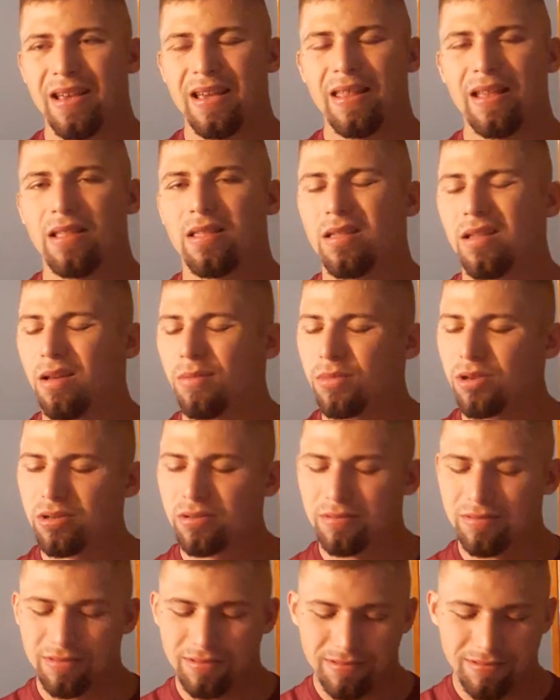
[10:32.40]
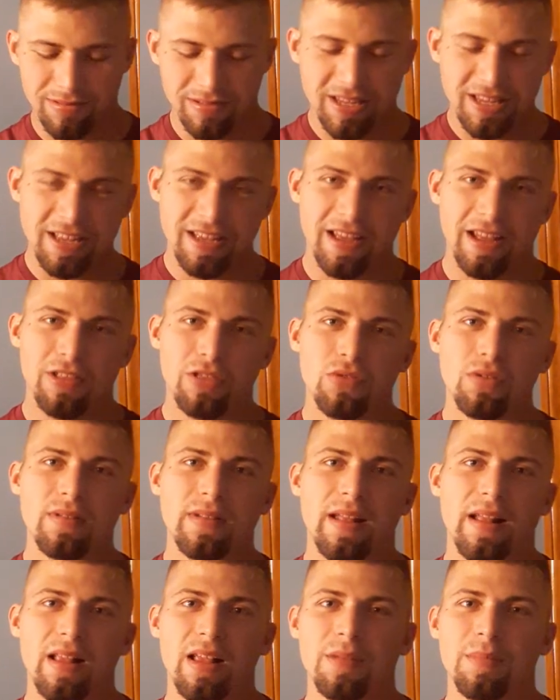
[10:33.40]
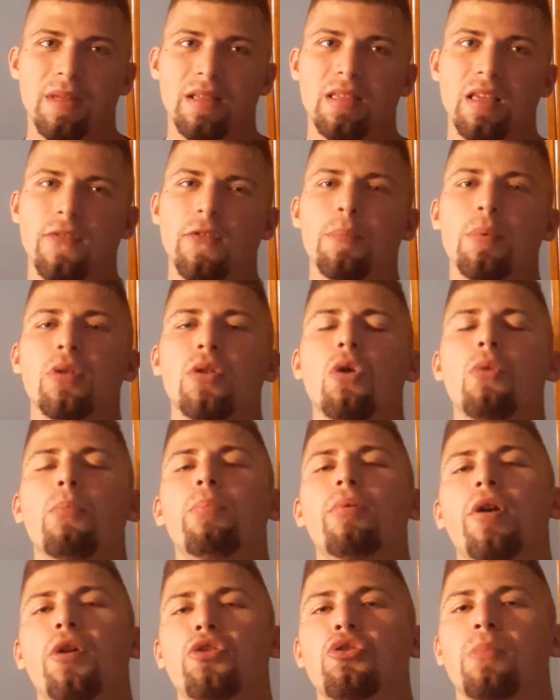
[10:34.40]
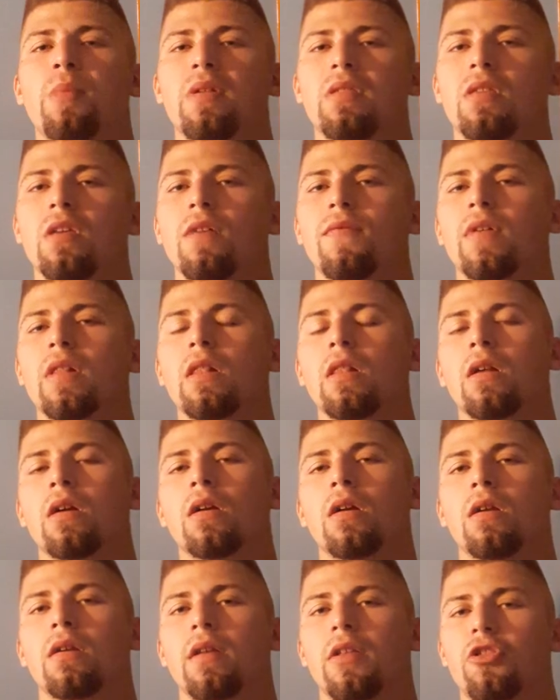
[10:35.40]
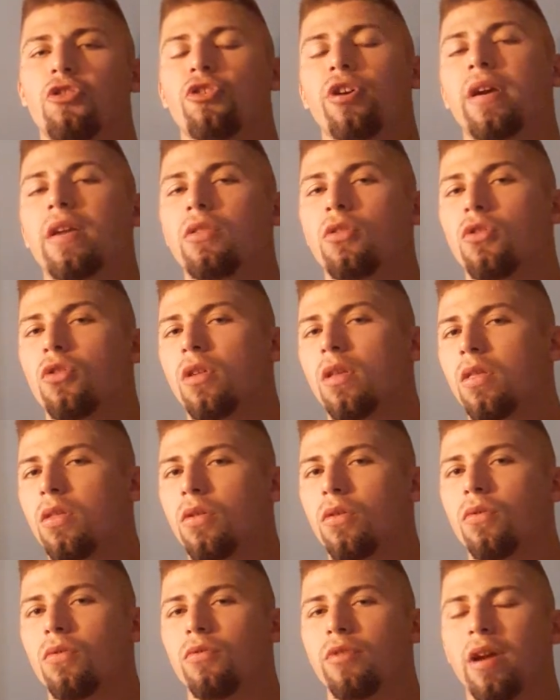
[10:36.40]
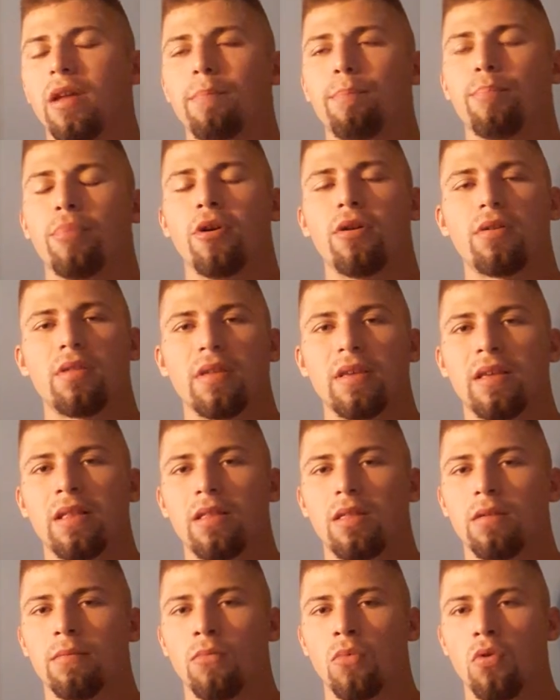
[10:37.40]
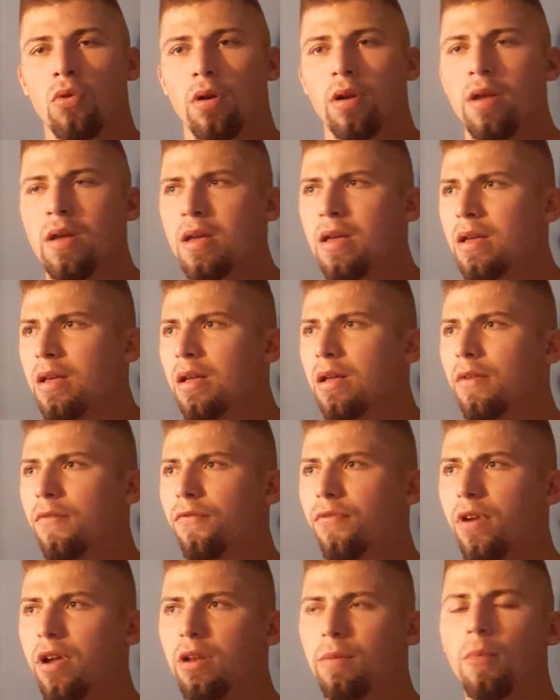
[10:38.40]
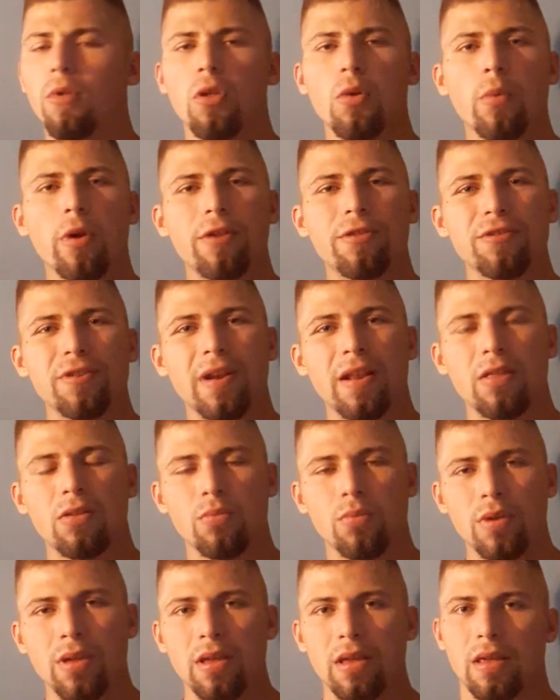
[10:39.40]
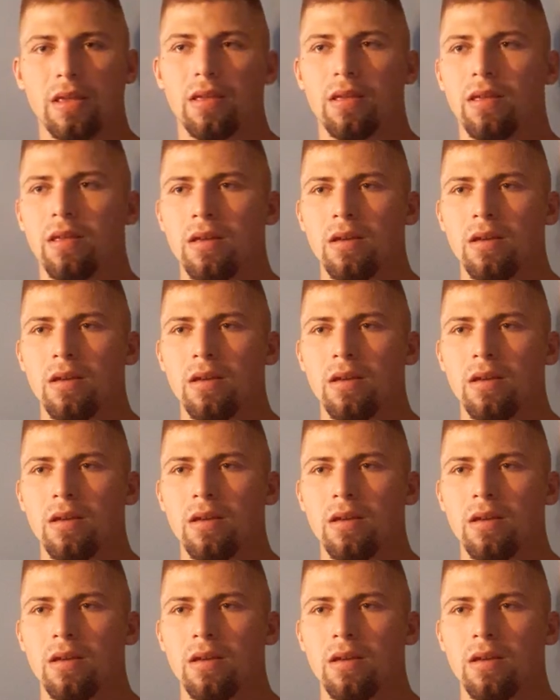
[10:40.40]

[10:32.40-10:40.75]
that summer, I enjoyed the hell out of myself. I put no pressure on myself. I learned, I trained jiu-jitsu, read books again some more. Freedom, only work 3 days a week.